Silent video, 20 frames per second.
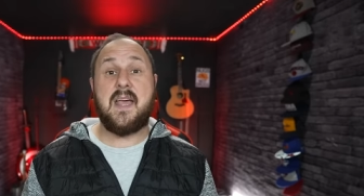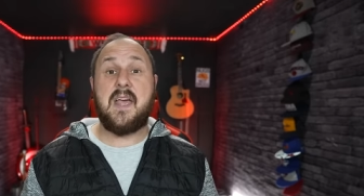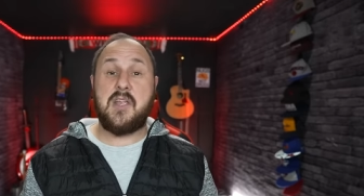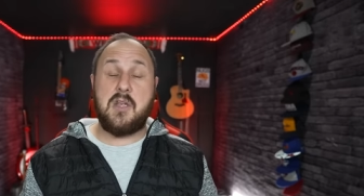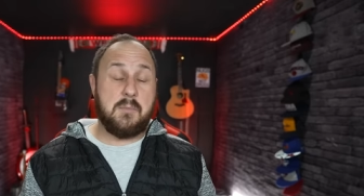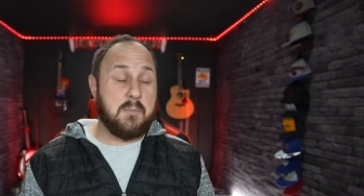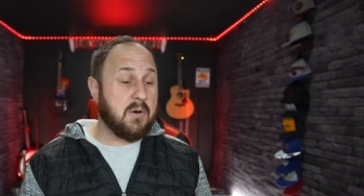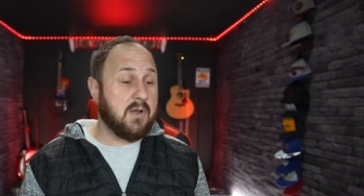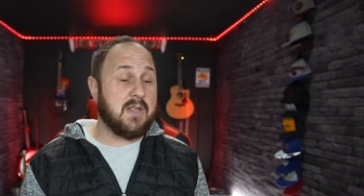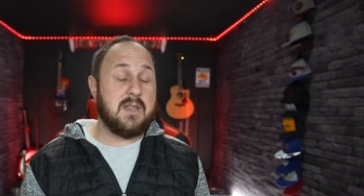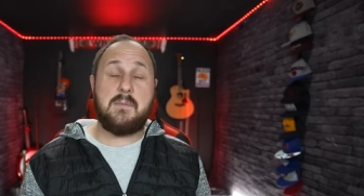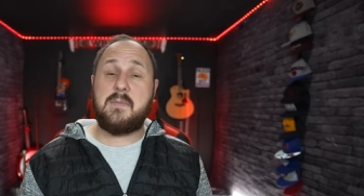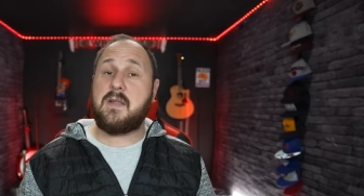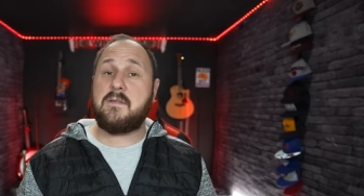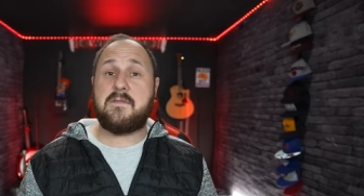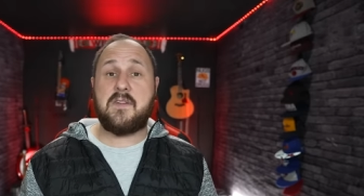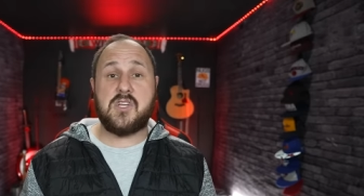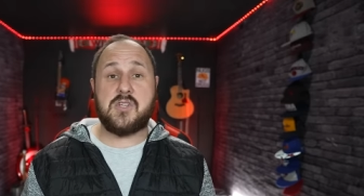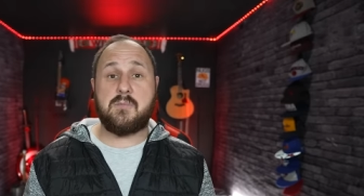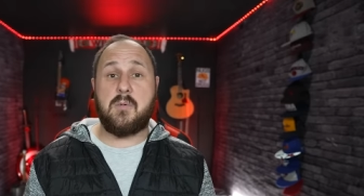You're putting them in a
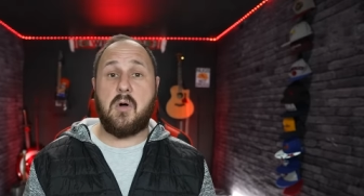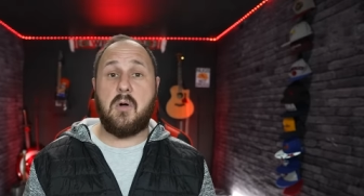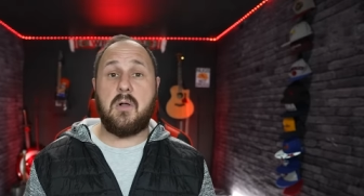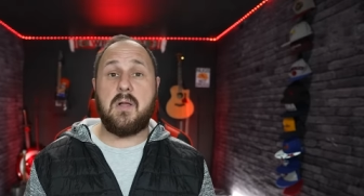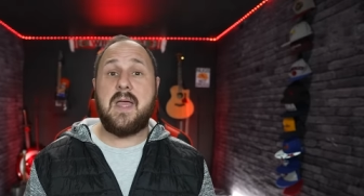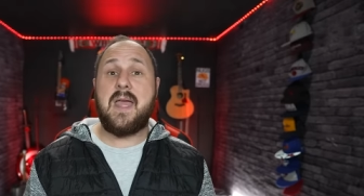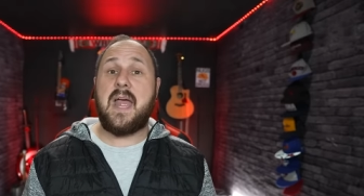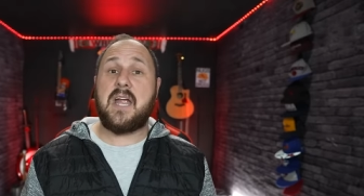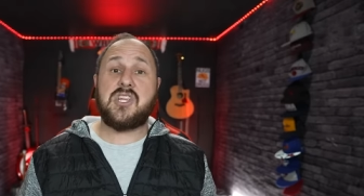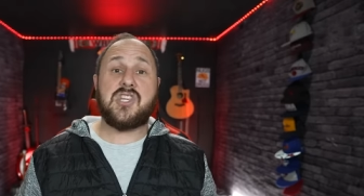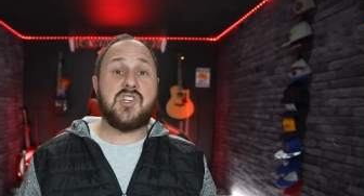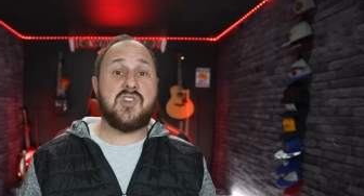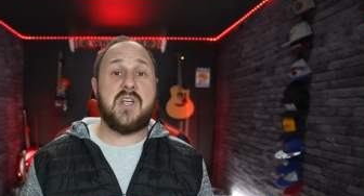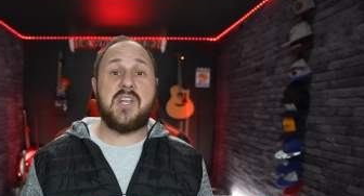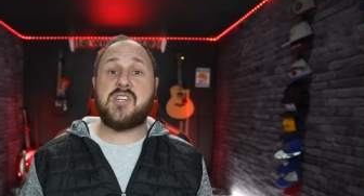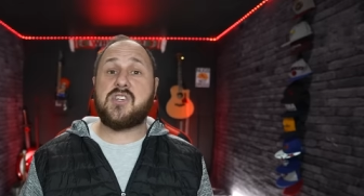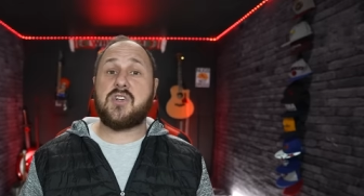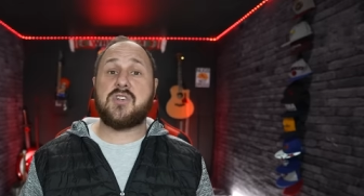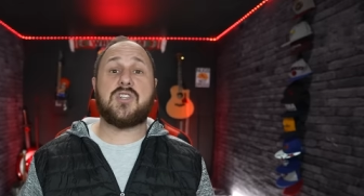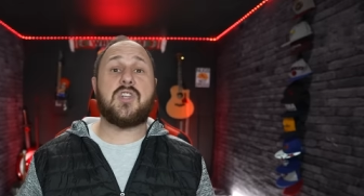fishbowl, and
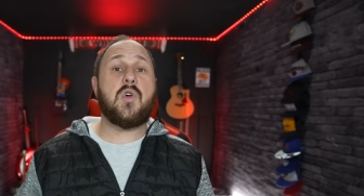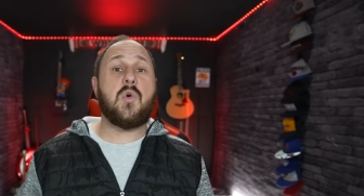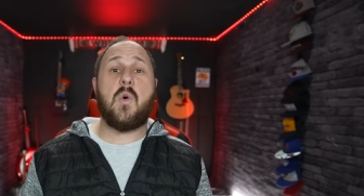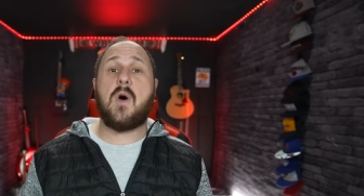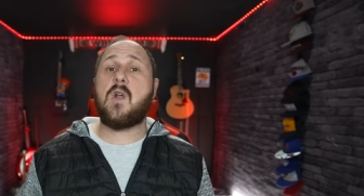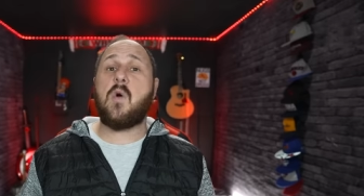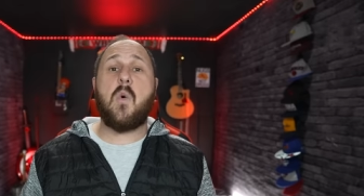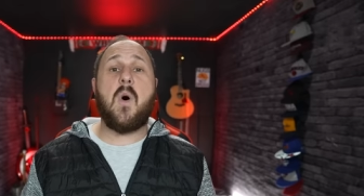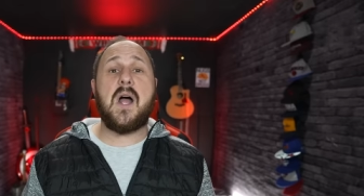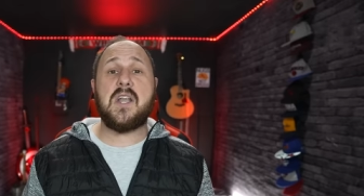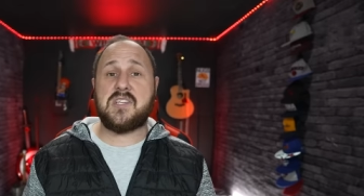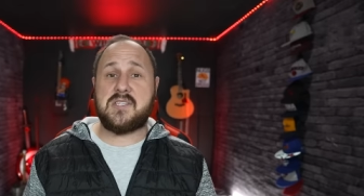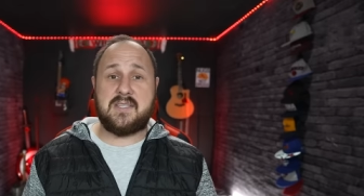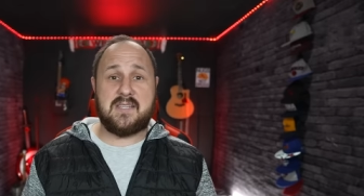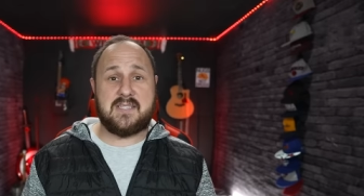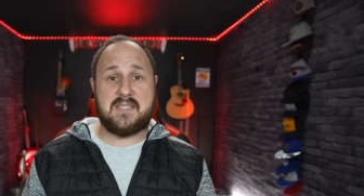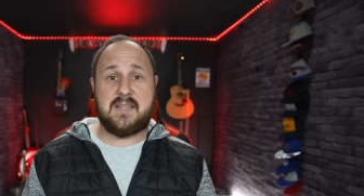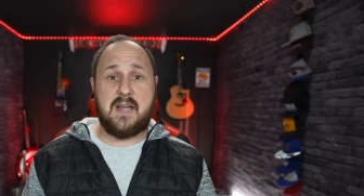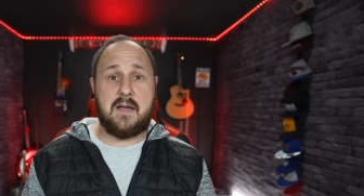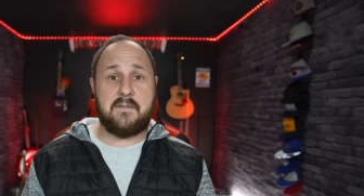strangers who want to watch
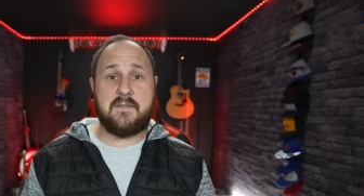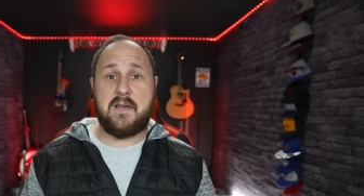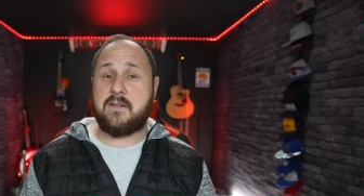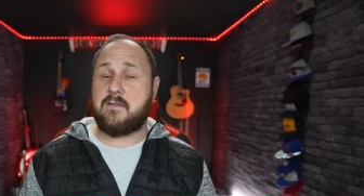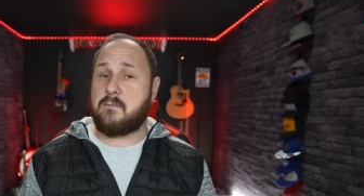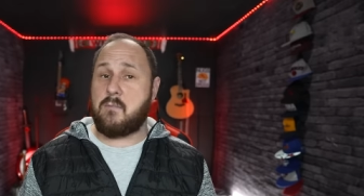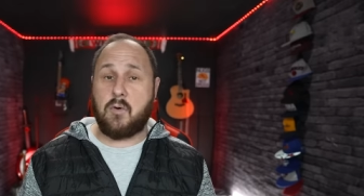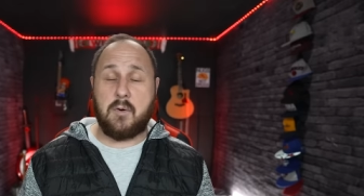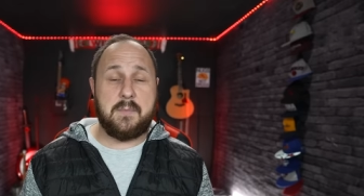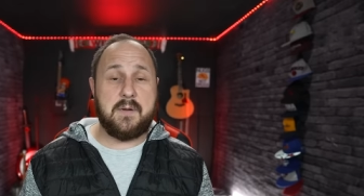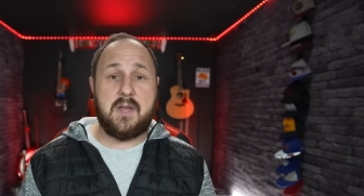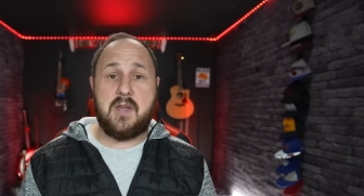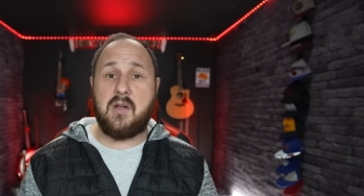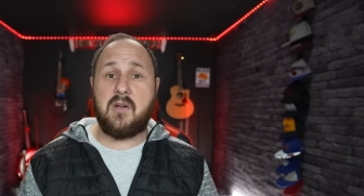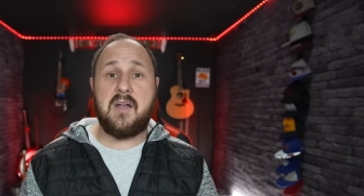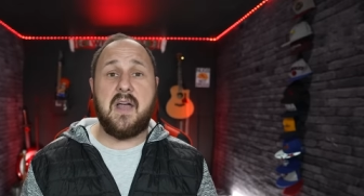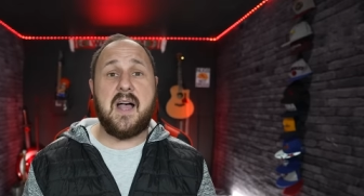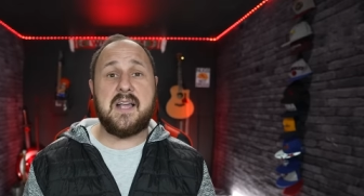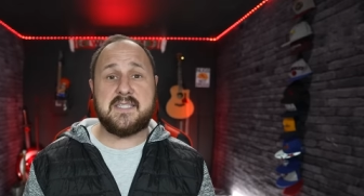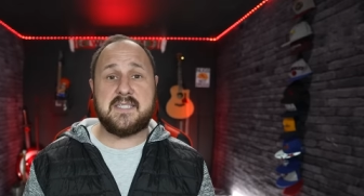this stuff out of morbid
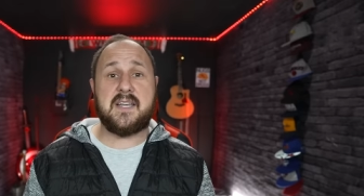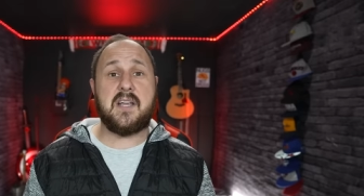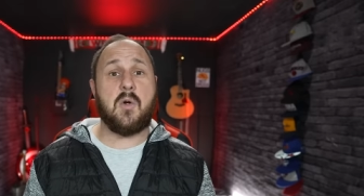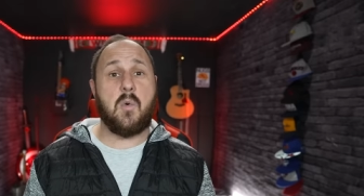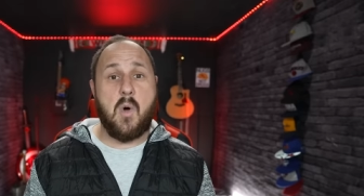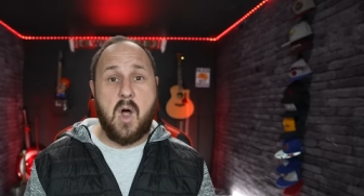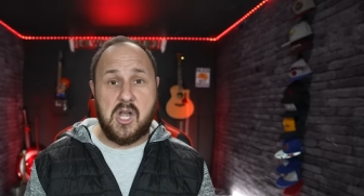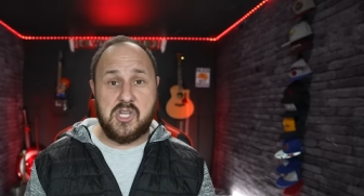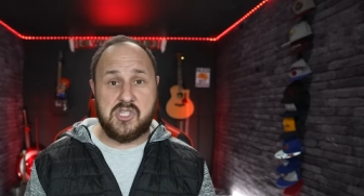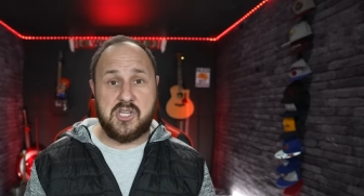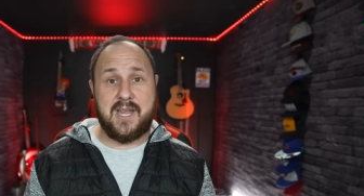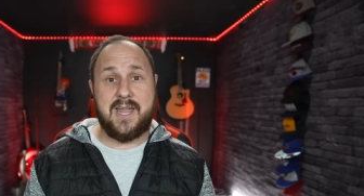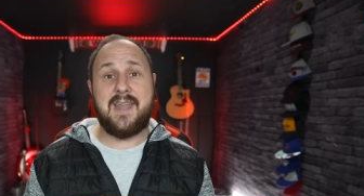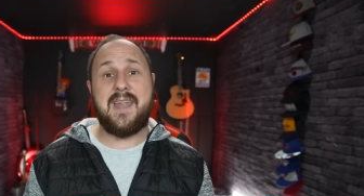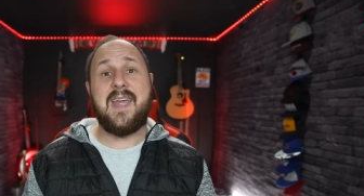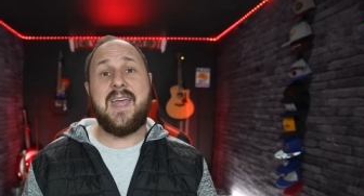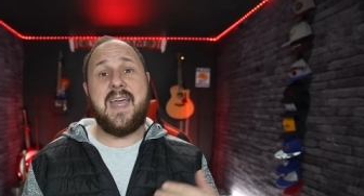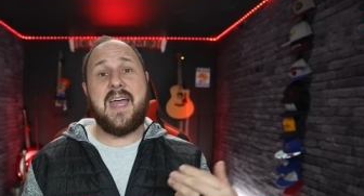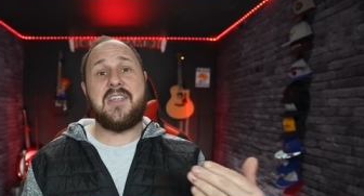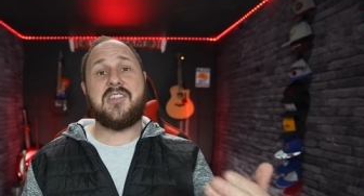curiosity are watching it,
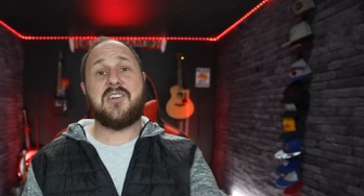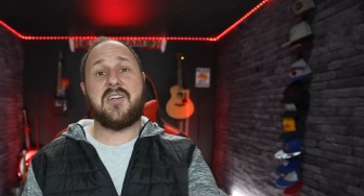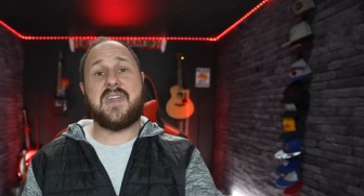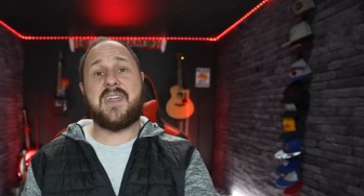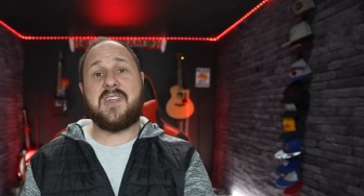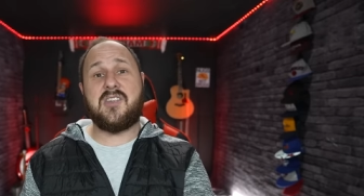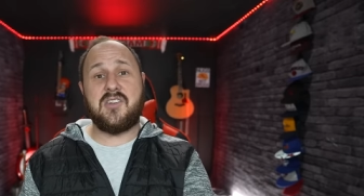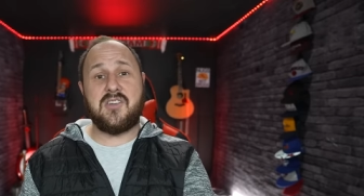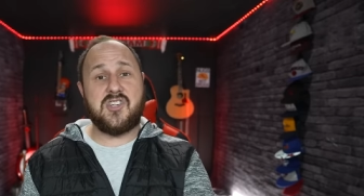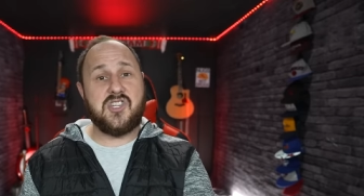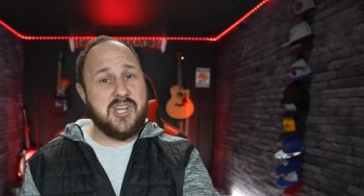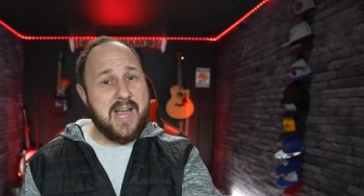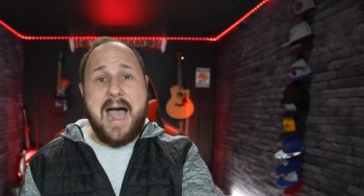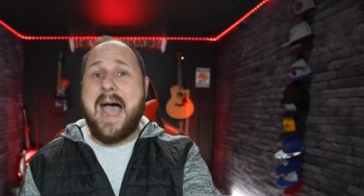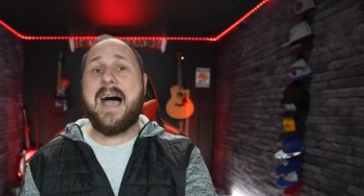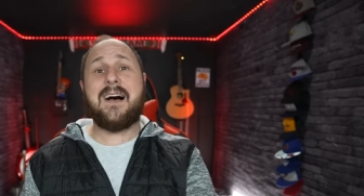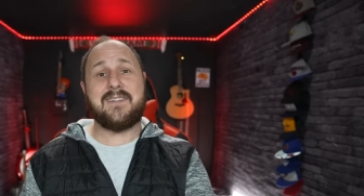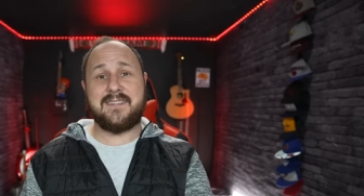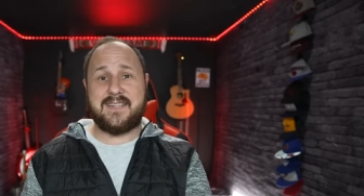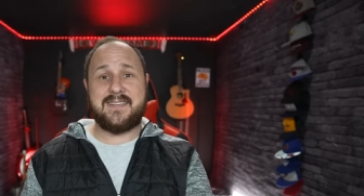and your, your
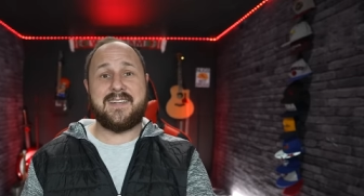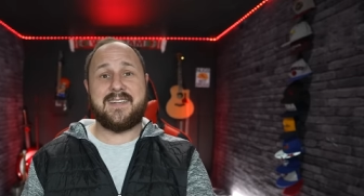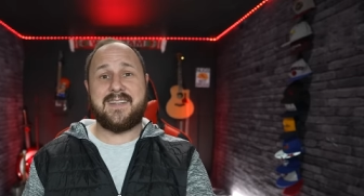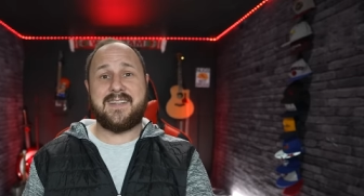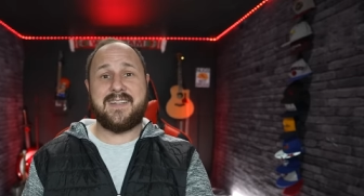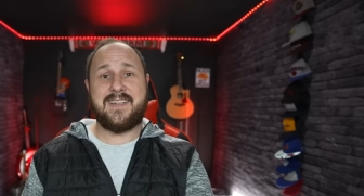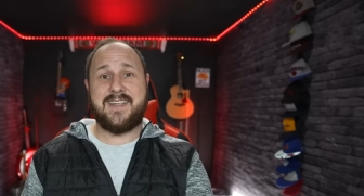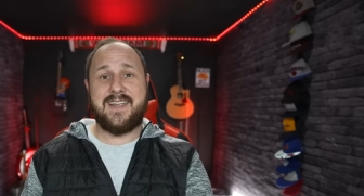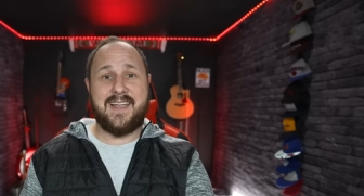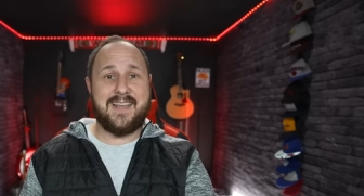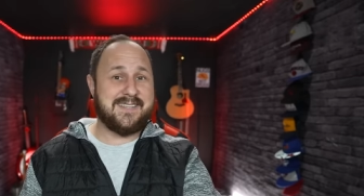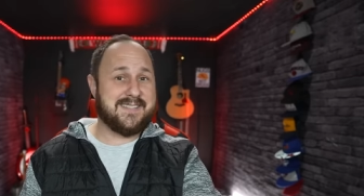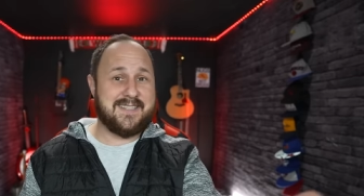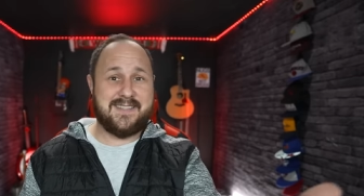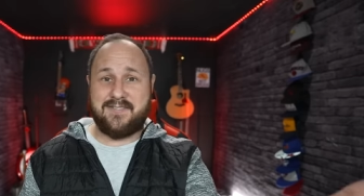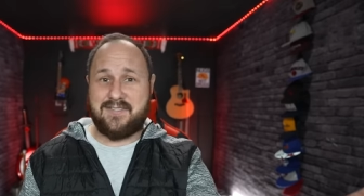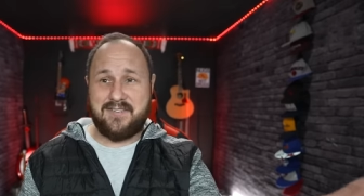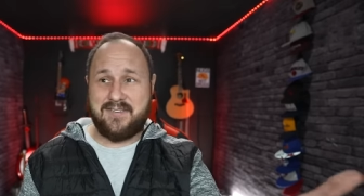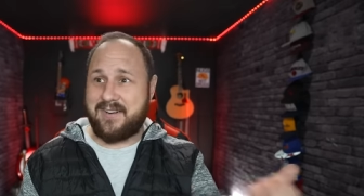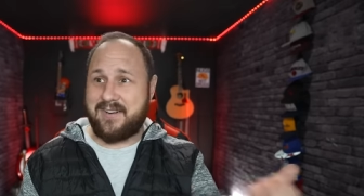child is the,